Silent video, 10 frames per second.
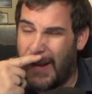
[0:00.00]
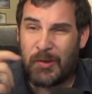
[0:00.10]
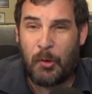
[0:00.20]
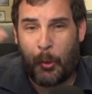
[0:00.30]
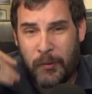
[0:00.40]

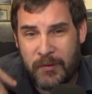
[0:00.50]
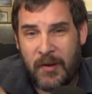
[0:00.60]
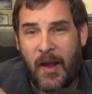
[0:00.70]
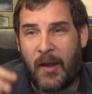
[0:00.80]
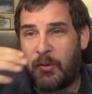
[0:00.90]
Towards
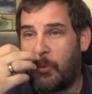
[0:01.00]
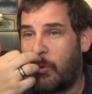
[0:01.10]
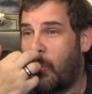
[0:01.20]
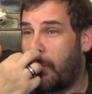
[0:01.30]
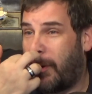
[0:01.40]
the end, we
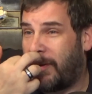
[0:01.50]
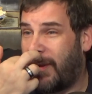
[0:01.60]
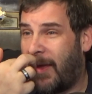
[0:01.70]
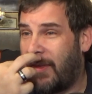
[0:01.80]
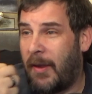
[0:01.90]
will bring
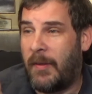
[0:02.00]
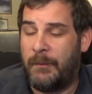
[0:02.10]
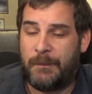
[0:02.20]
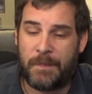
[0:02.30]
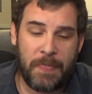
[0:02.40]
that in.
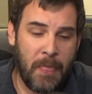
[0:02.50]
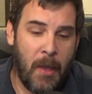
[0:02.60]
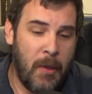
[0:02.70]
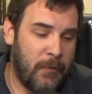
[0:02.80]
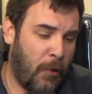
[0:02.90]

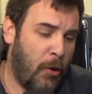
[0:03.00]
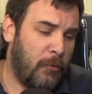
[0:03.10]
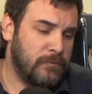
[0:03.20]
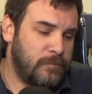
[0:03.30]
So,